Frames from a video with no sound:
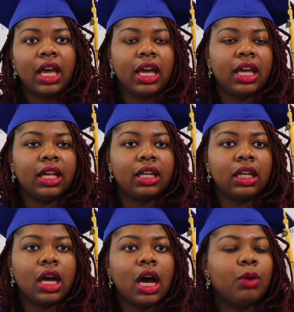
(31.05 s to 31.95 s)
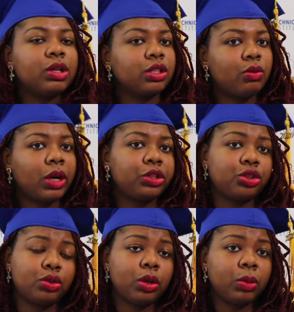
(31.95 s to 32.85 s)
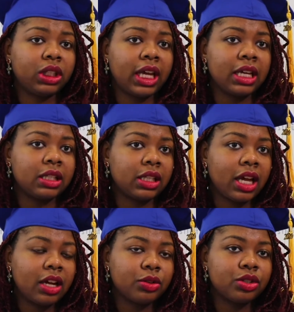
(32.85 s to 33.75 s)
and I wasn't quite sure what that entails.